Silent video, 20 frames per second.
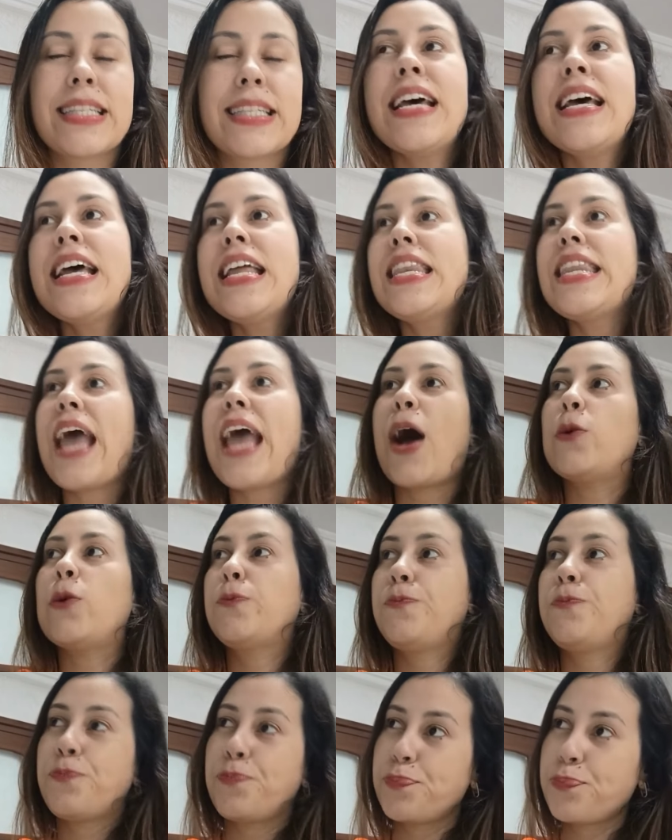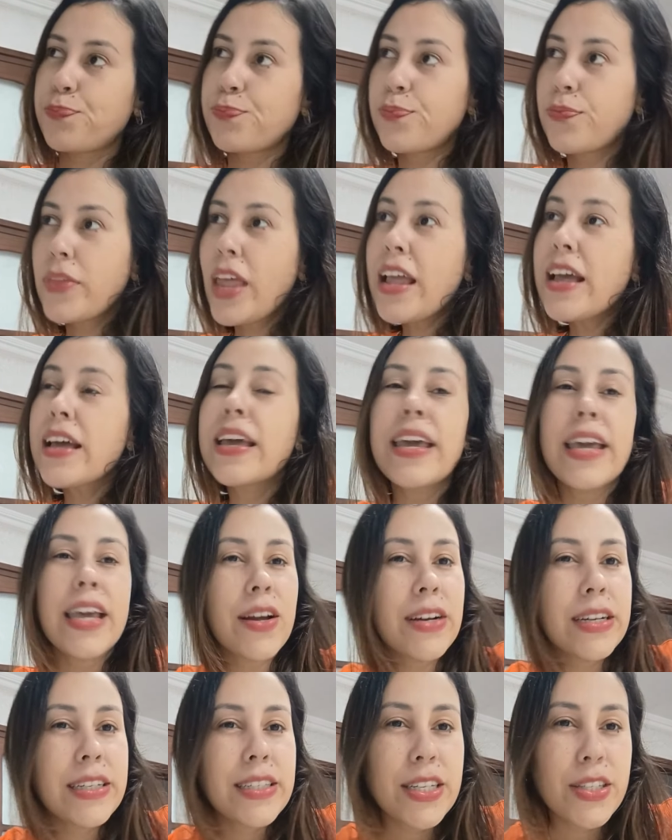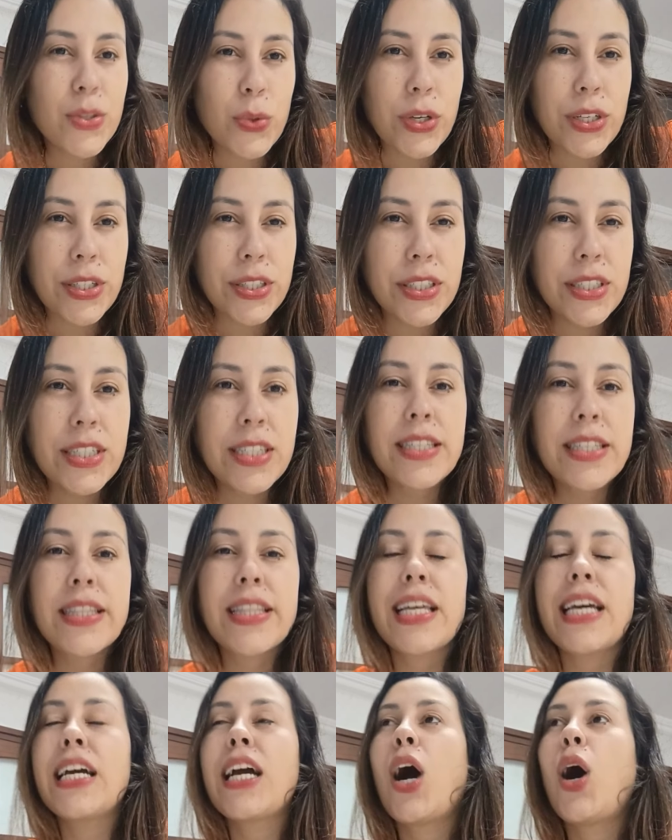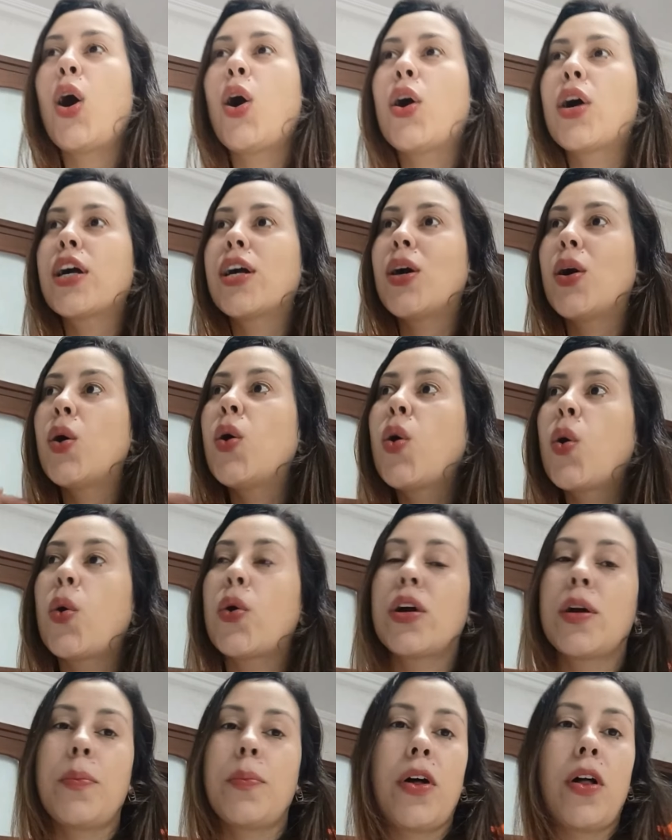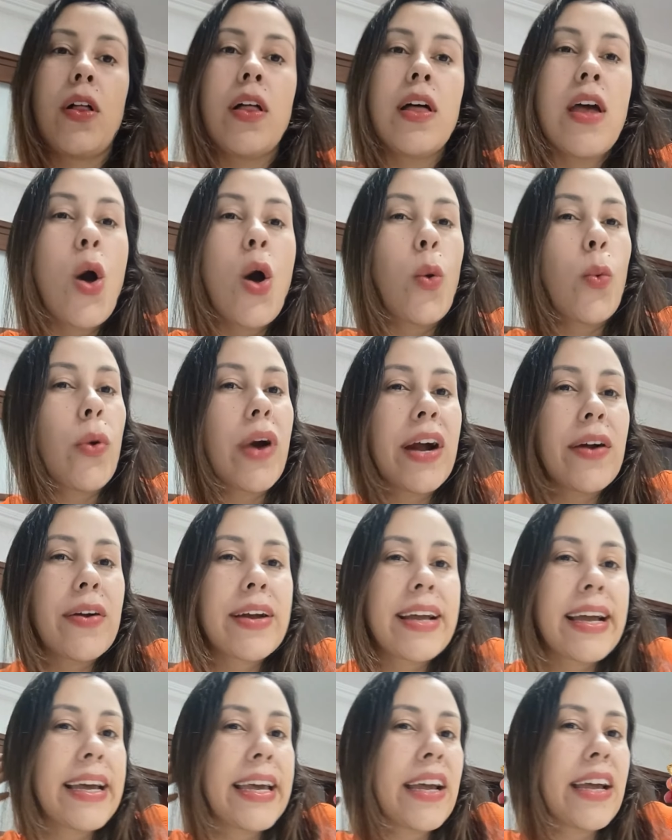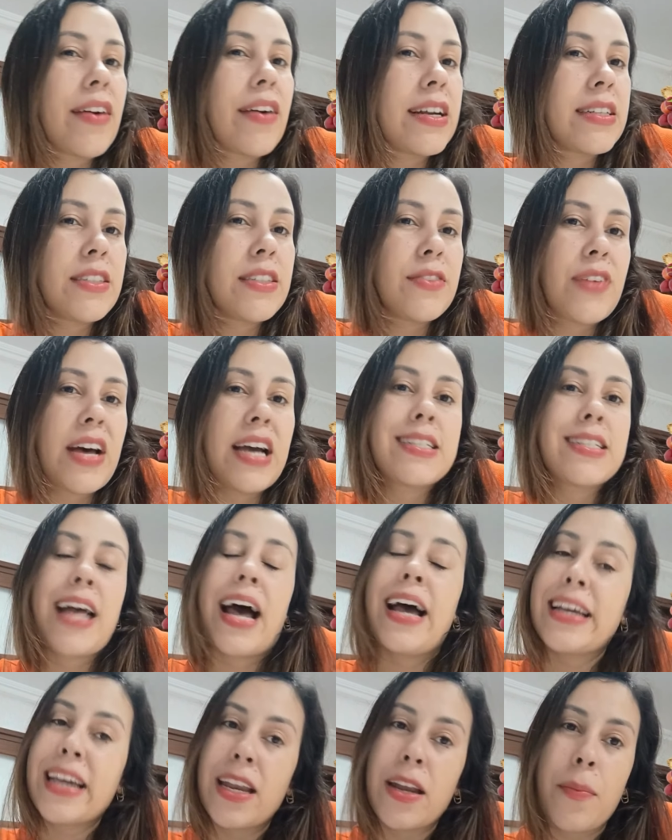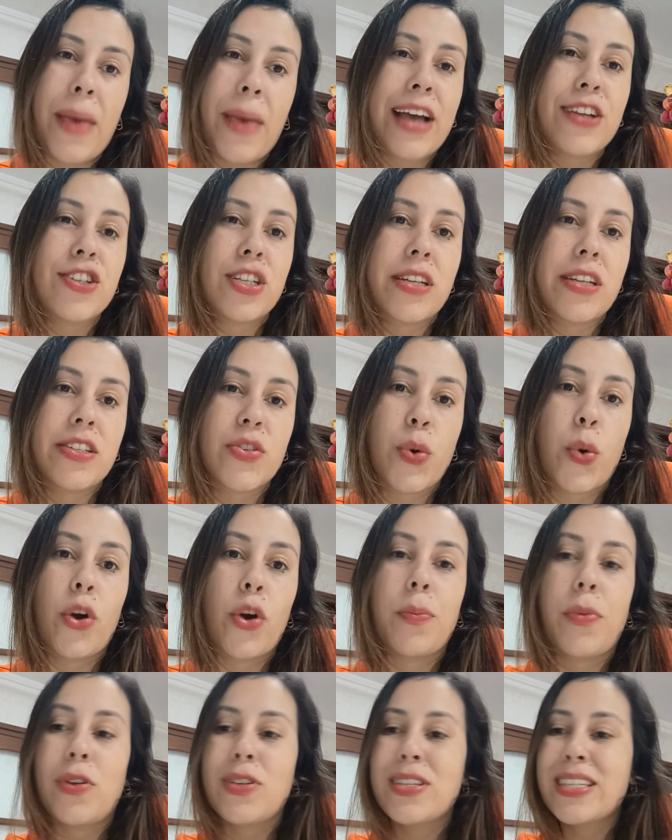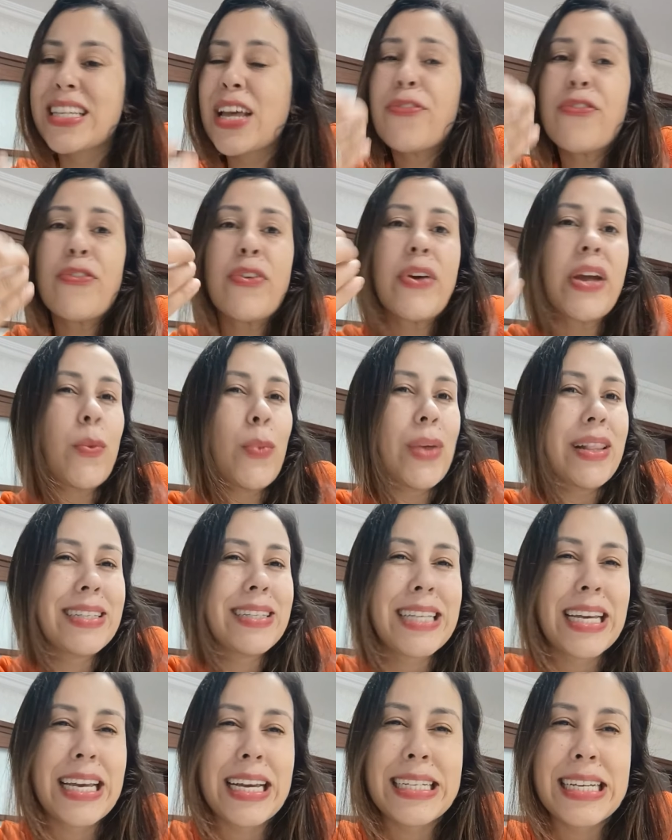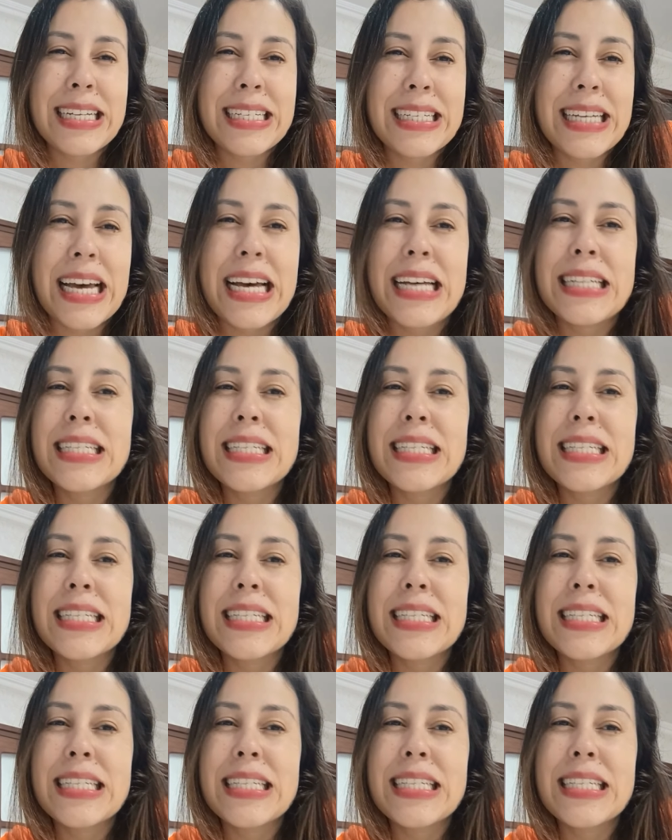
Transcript: Now, hearing disorders, they are horrible. Wearing a hearing device, I can imagine it's horrible. Suffering with tinnitus,